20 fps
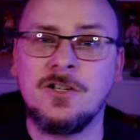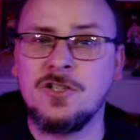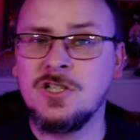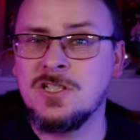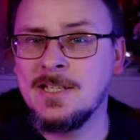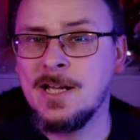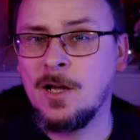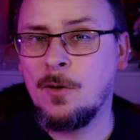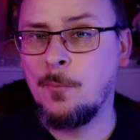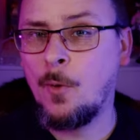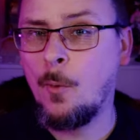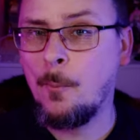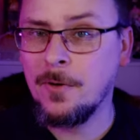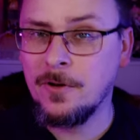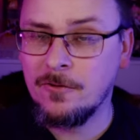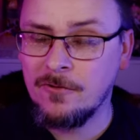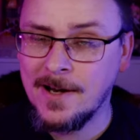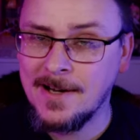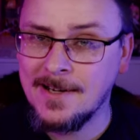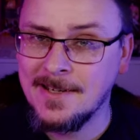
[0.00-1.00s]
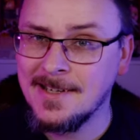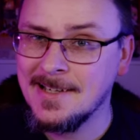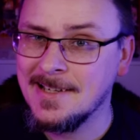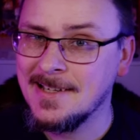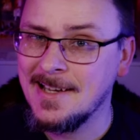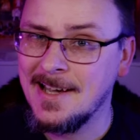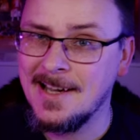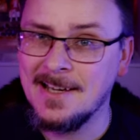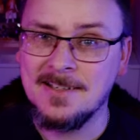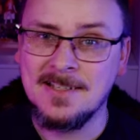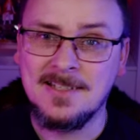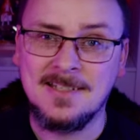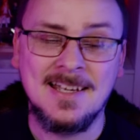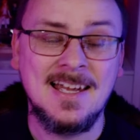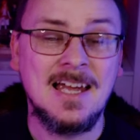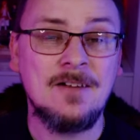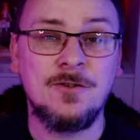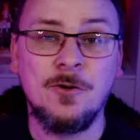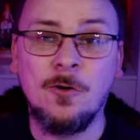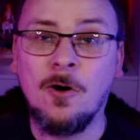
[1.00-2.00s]
I could just take a moment right here and just
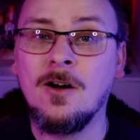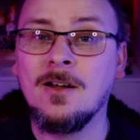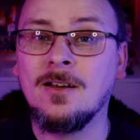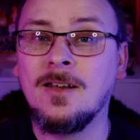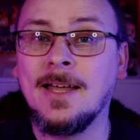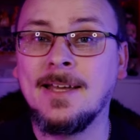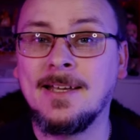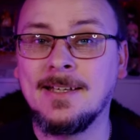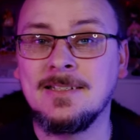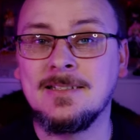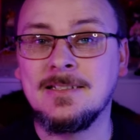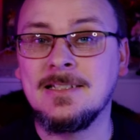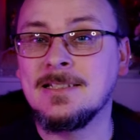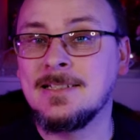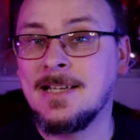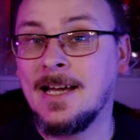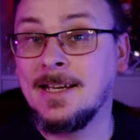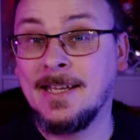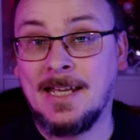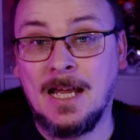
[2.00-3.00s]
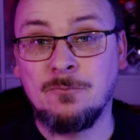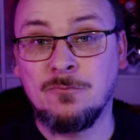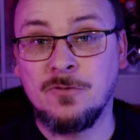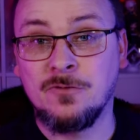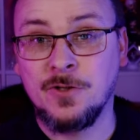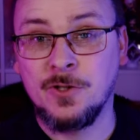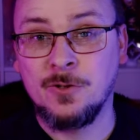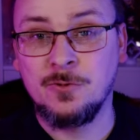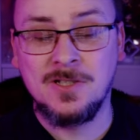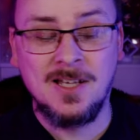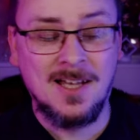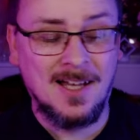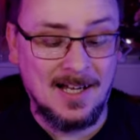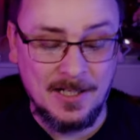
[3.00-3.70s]
say, if you are liking these kind of game reviews,